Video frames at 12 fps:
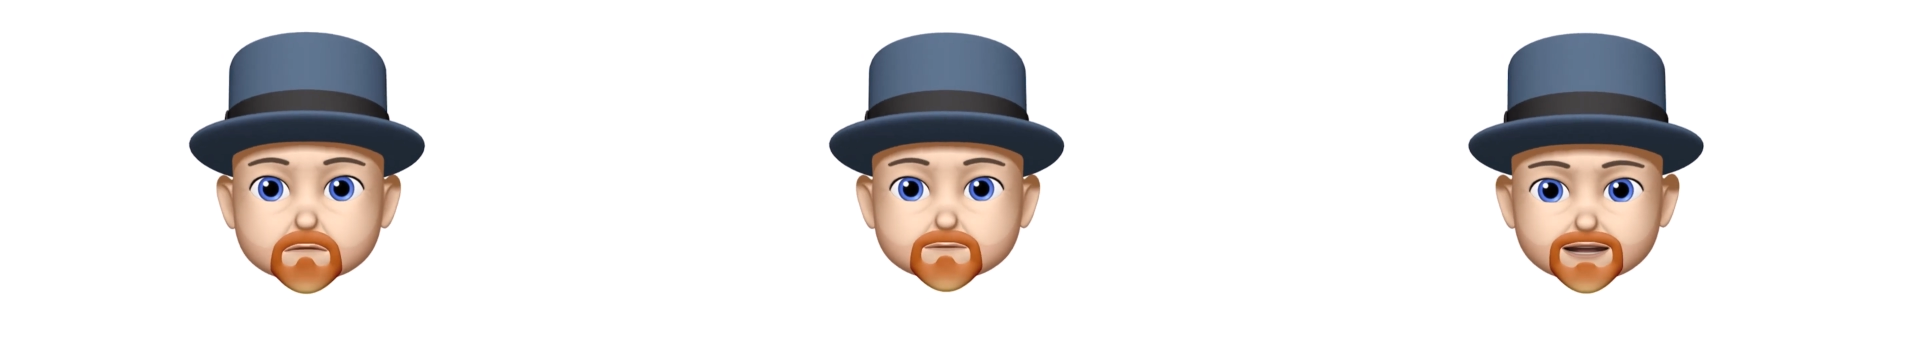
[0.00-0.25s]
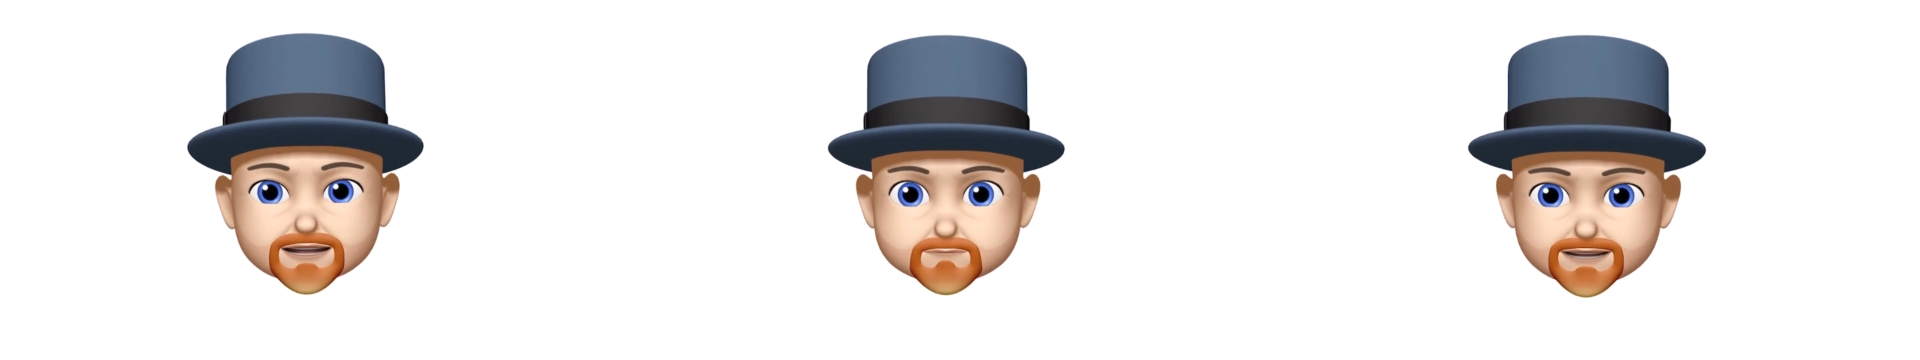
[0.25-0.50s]

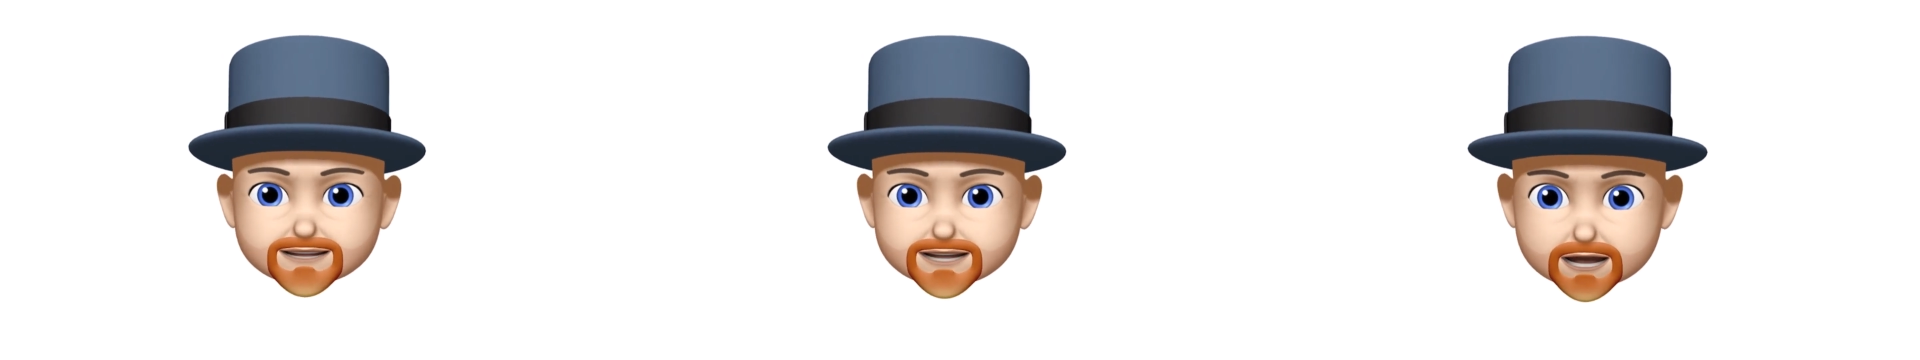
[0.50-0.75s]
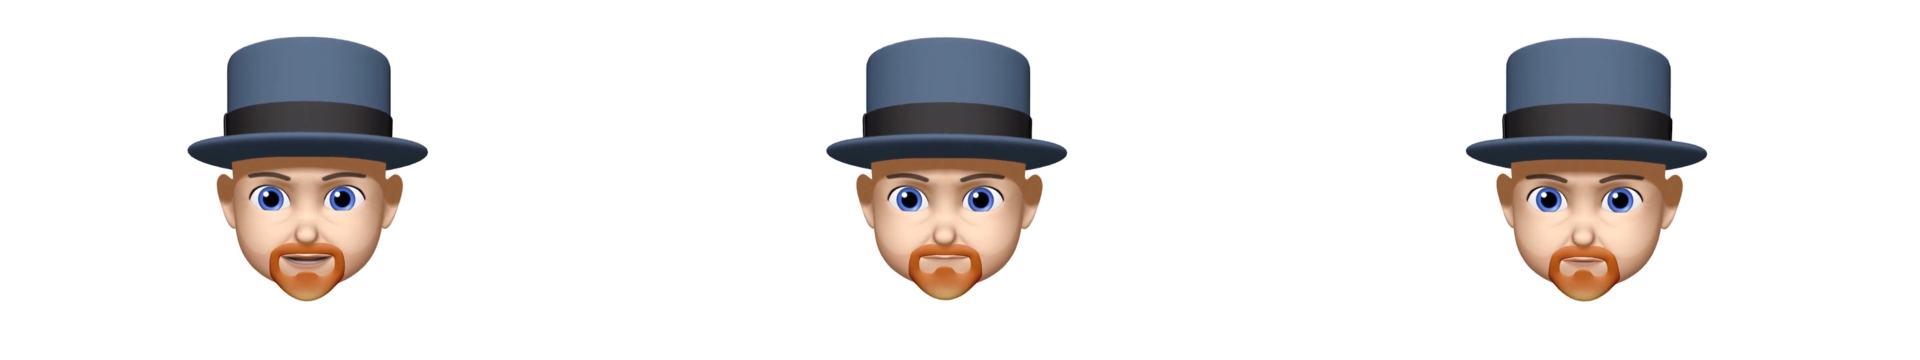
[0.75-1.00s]
My name is
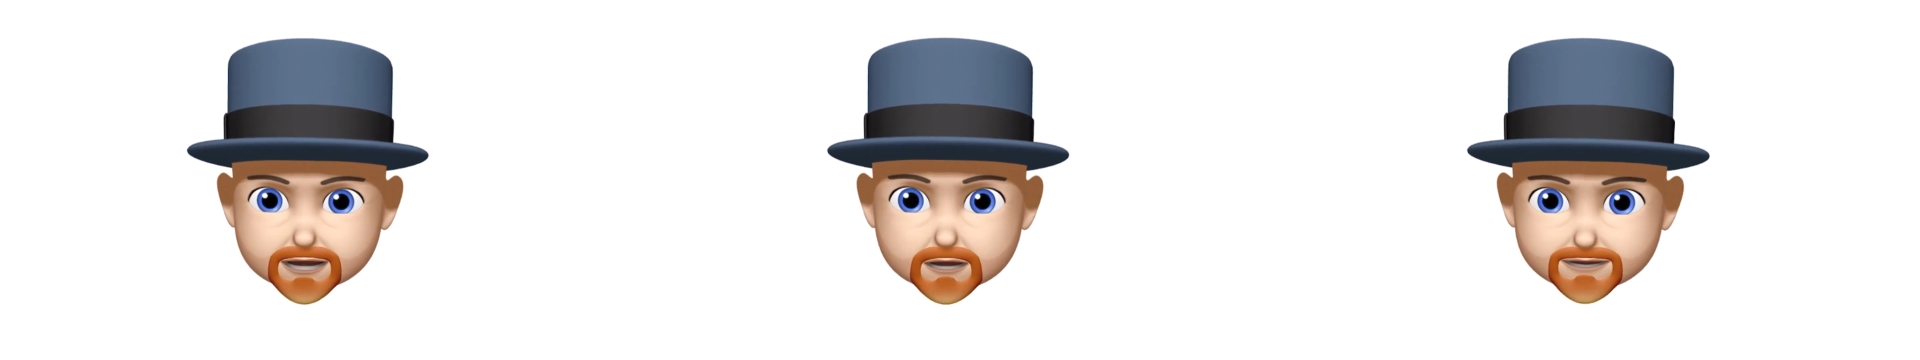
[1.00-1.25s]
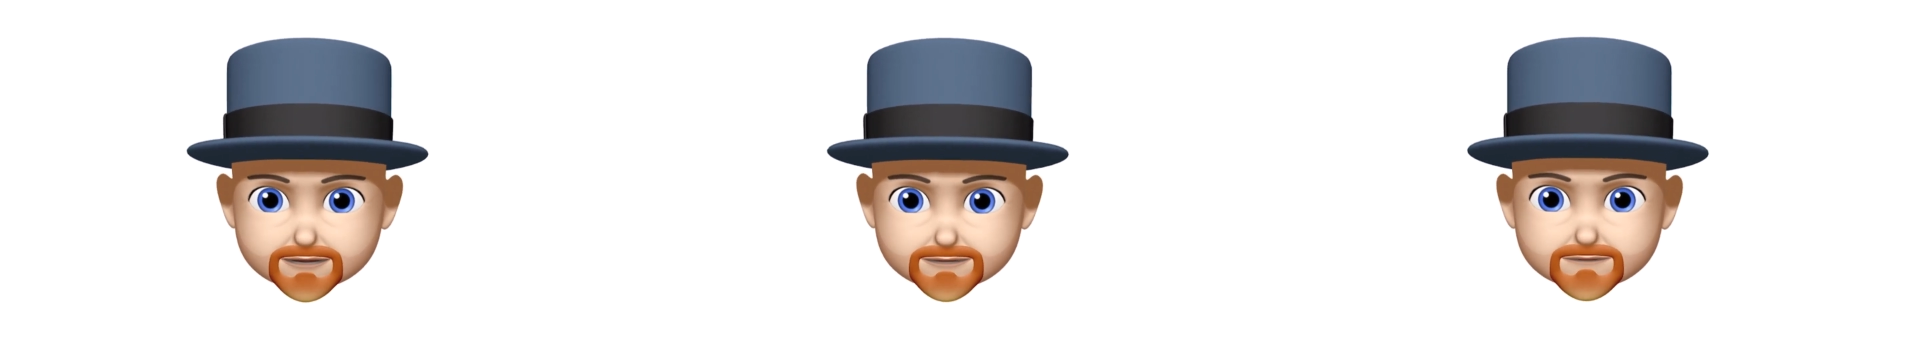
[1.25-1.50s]
Kent
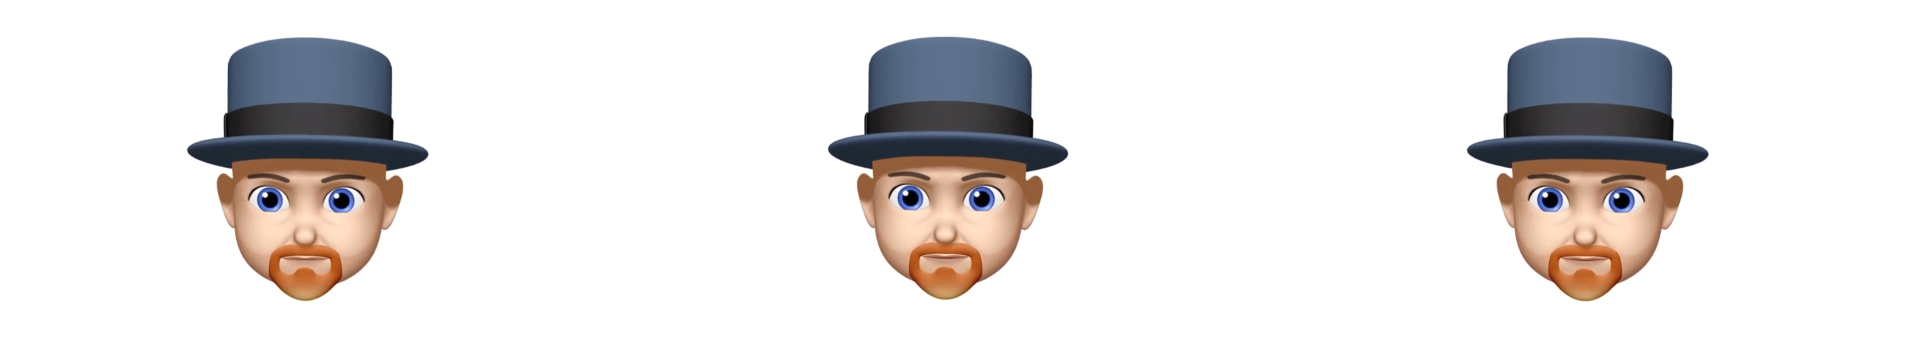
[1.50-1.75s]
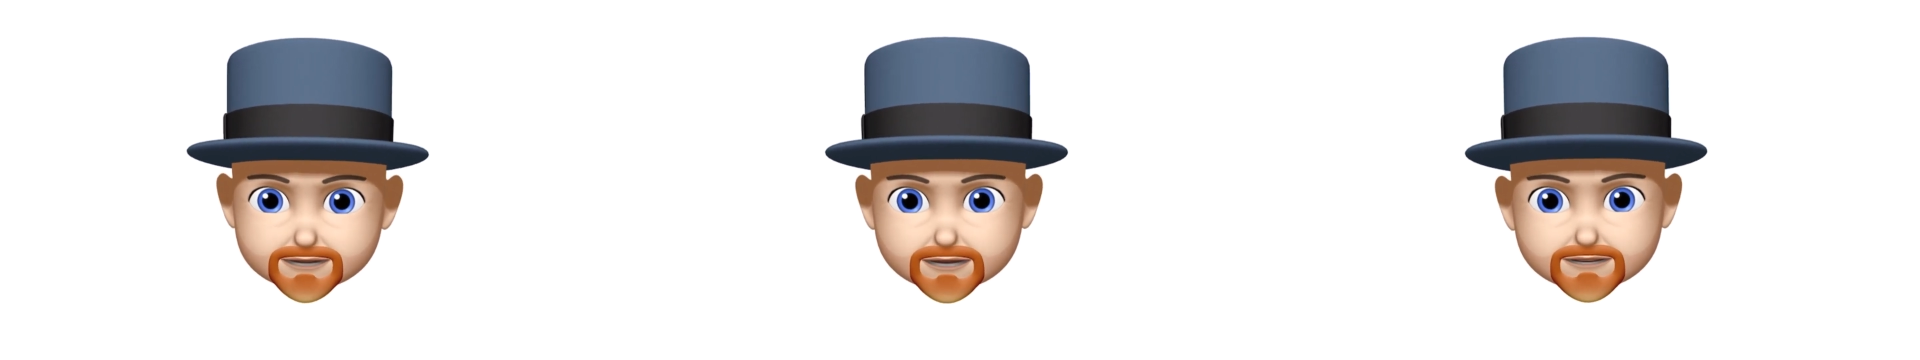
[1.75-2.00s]
Beck
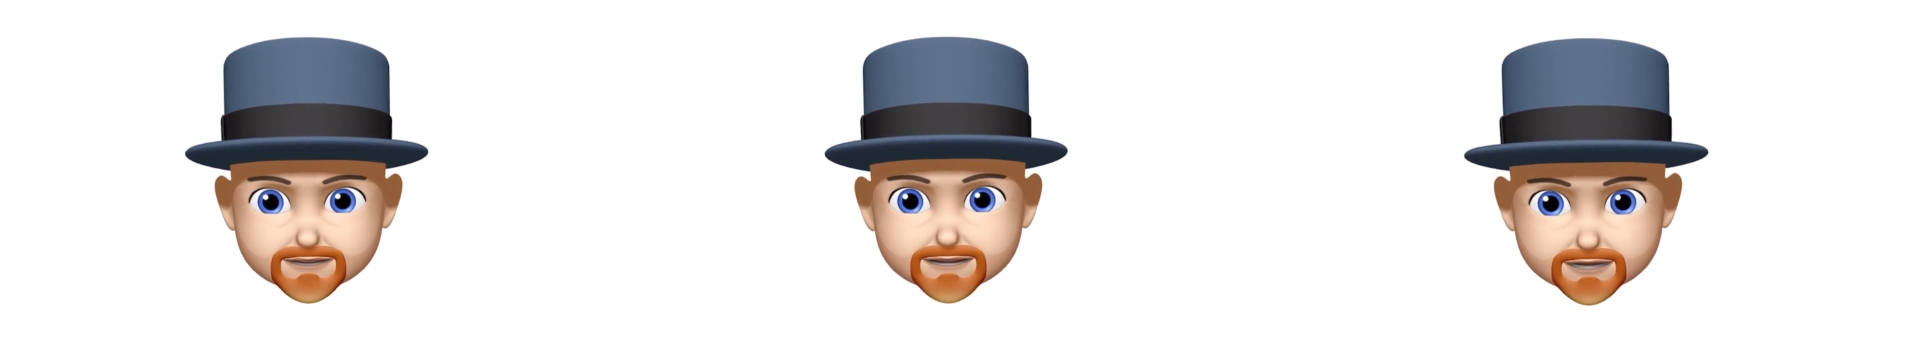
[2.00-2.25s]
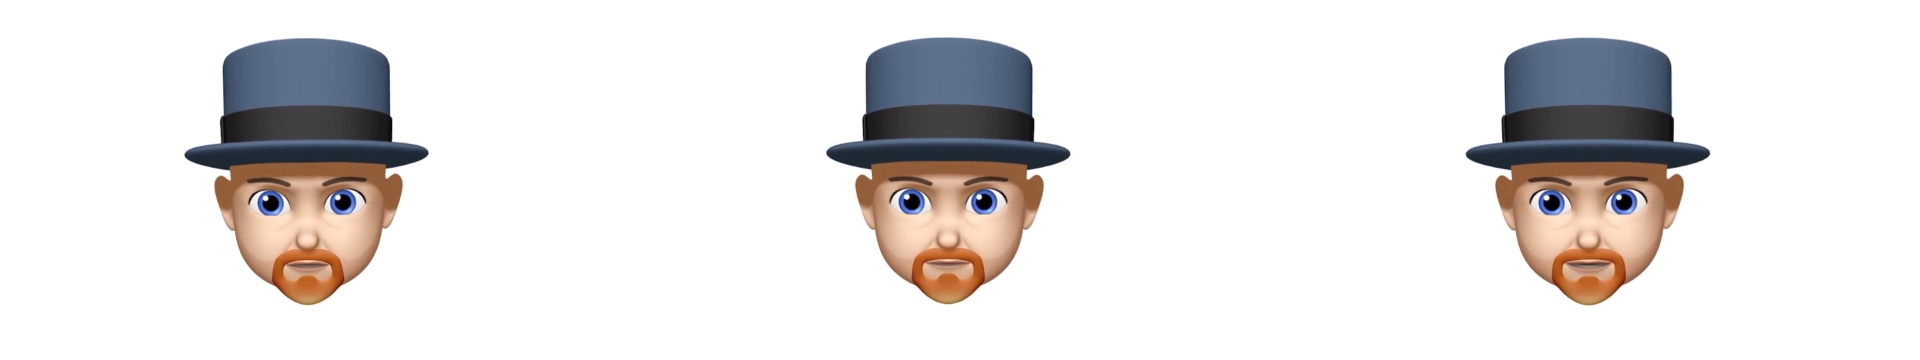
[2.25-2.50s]
from
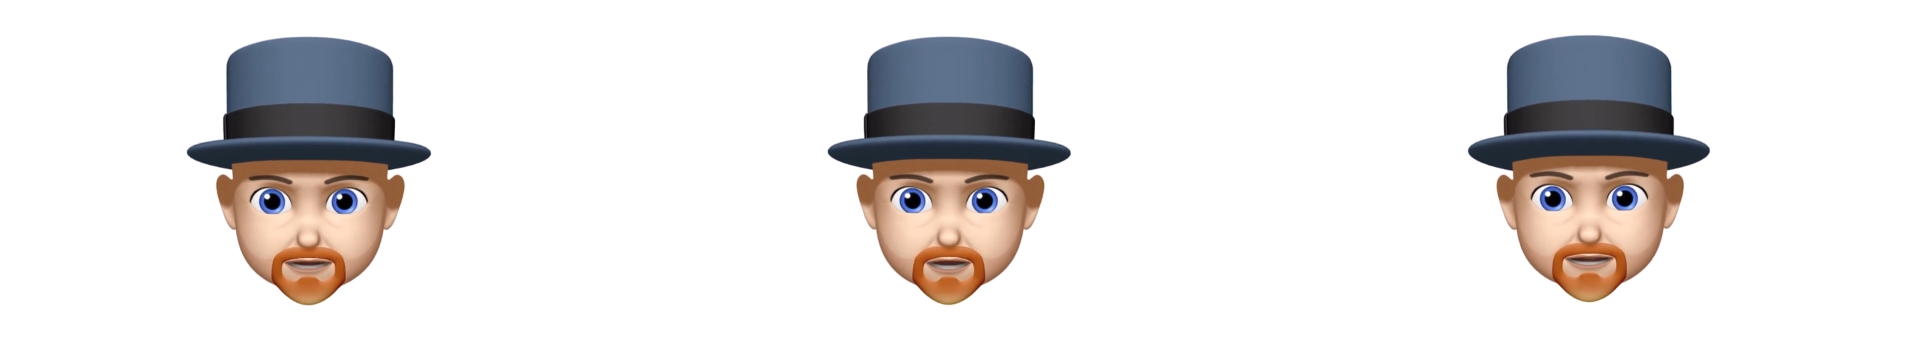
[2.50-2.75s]
Gusto,